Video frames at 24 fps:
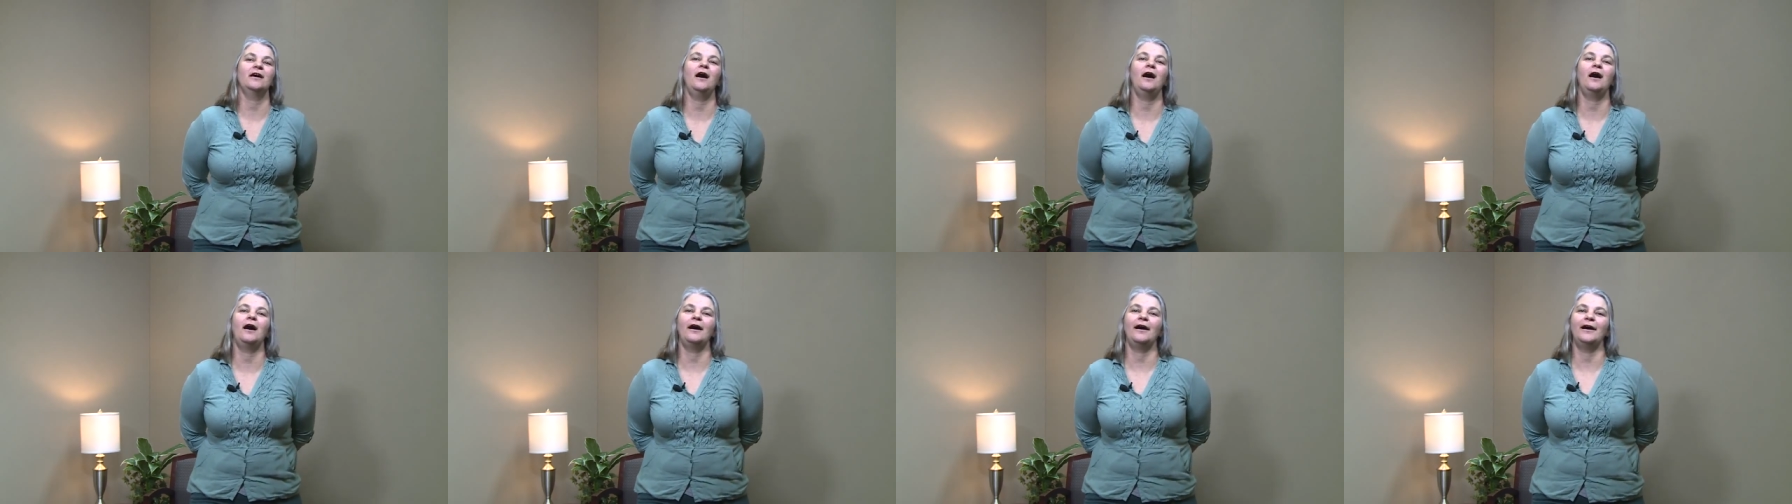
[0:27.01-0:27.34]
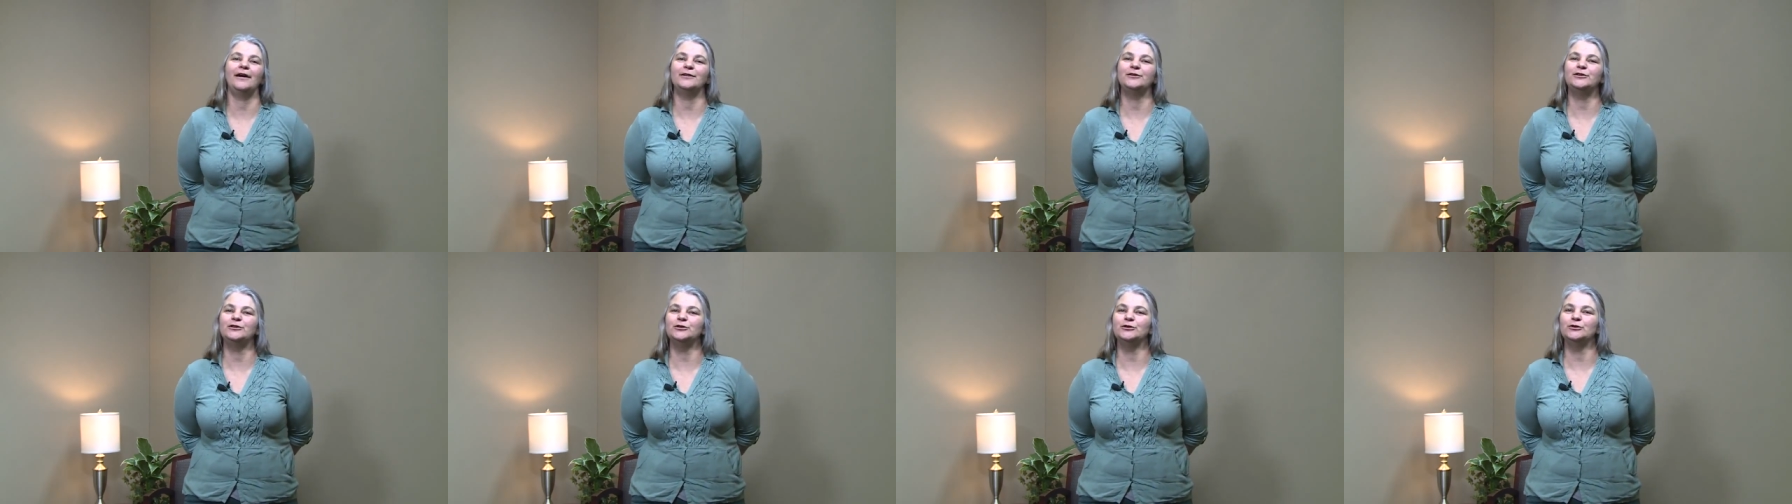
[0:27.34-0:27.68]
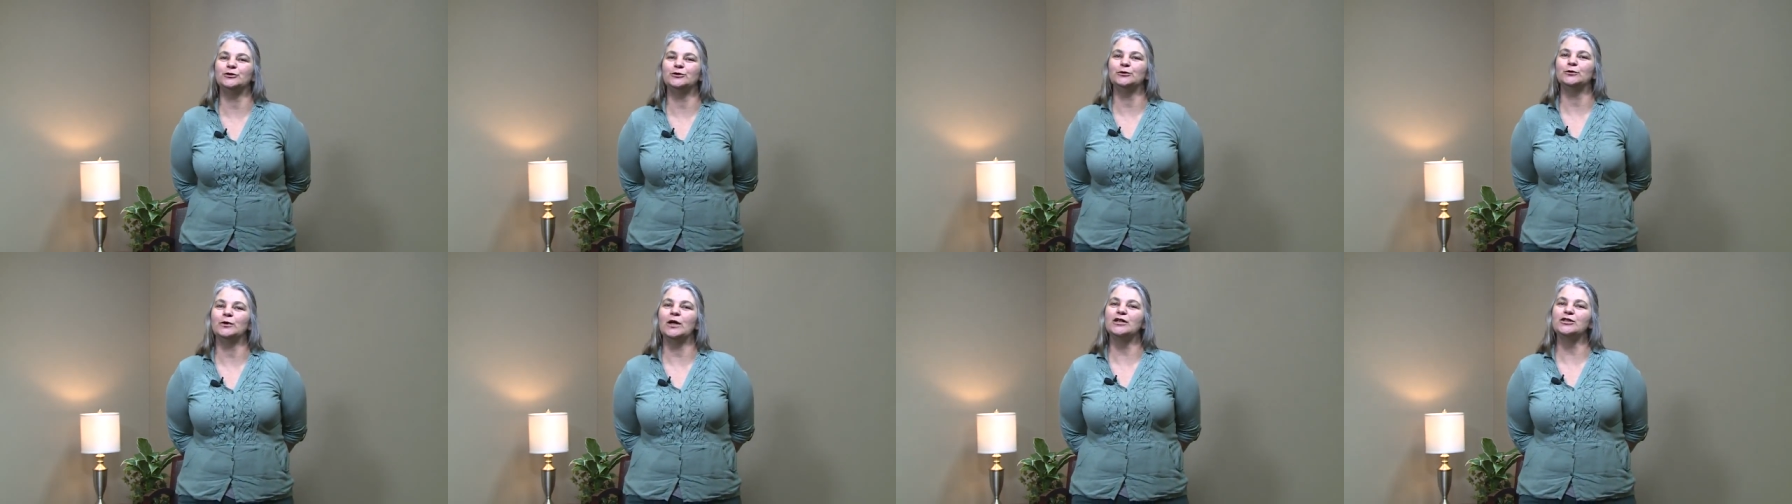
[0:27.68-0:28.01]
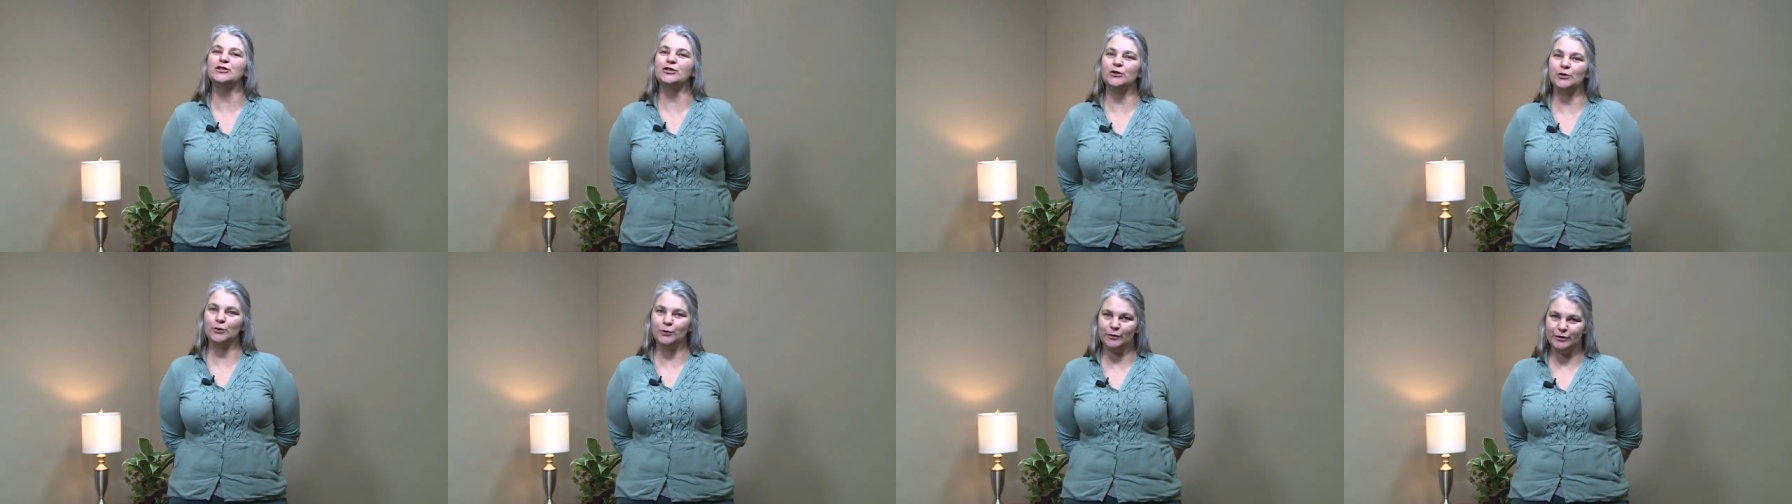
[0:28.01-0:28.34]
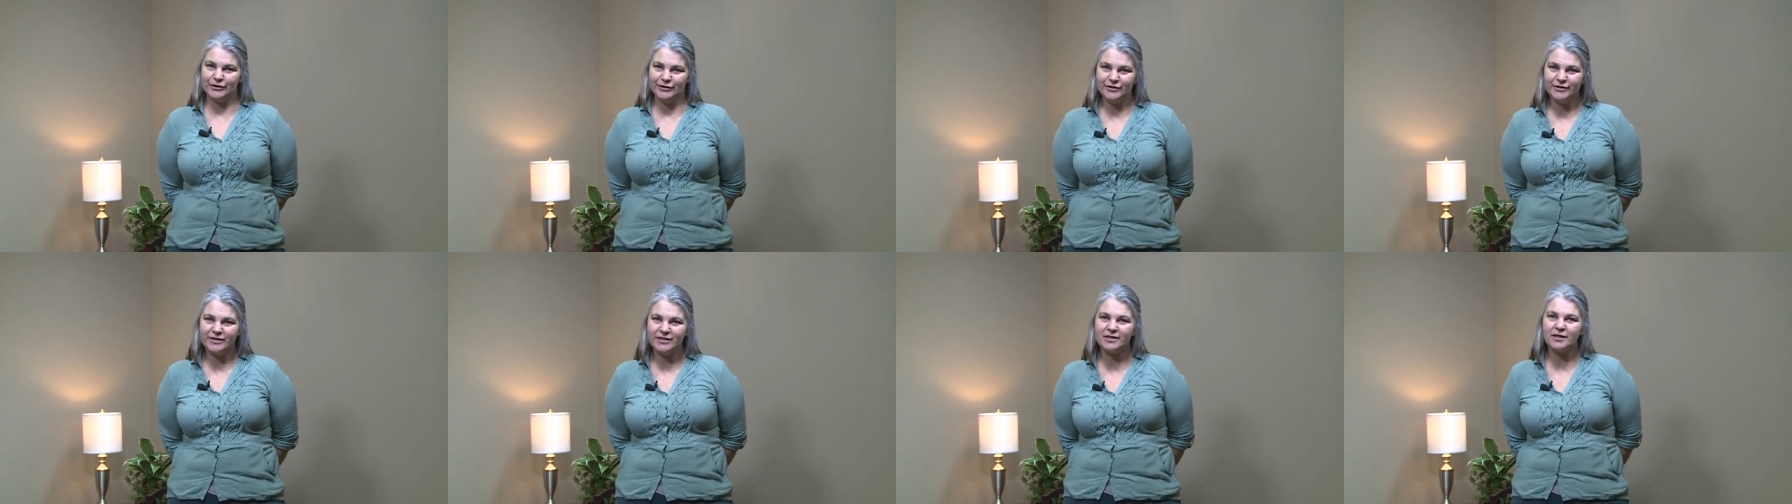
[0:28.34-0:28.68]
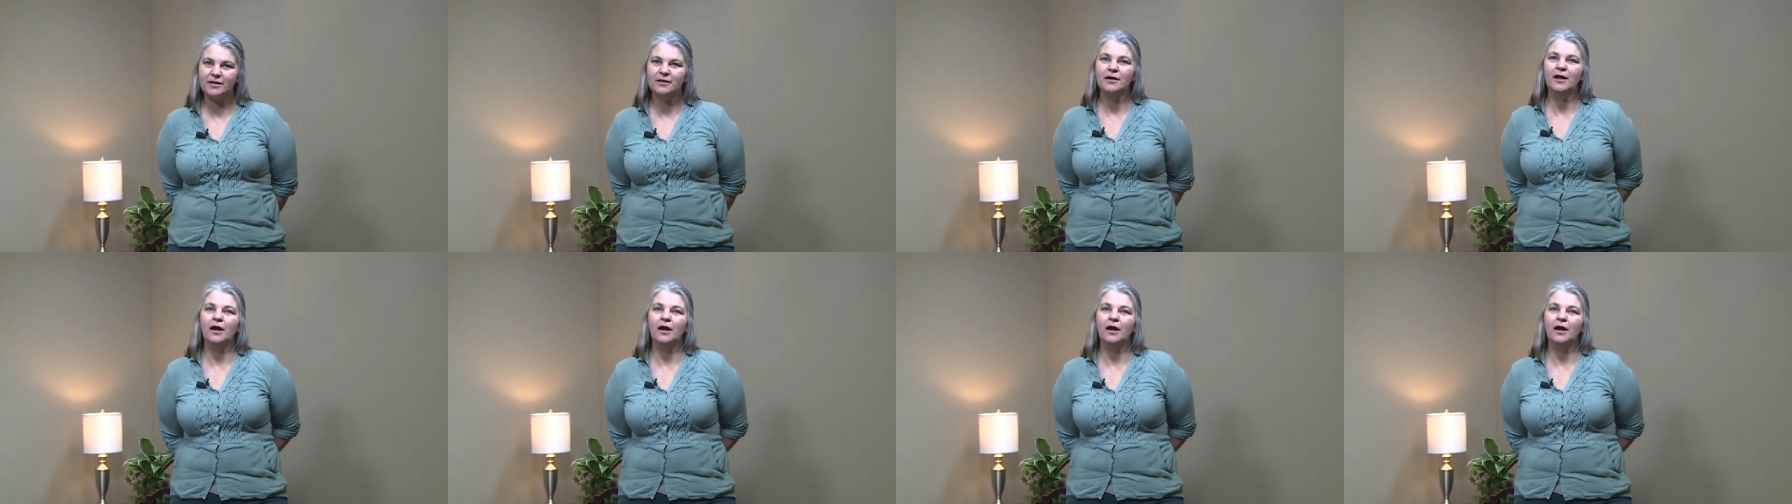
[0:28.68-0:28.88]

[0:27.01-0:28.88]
I do tours